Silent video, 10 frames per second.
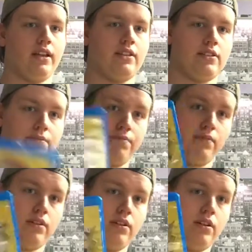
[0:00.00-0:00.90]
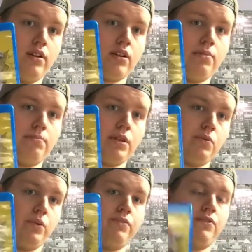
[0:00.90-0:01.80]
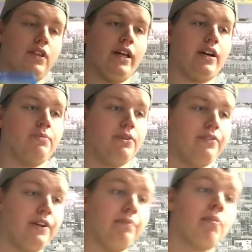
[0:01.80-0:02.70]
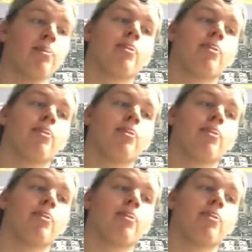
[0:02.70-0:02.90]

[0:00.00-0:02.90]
except compared with the Lego movie.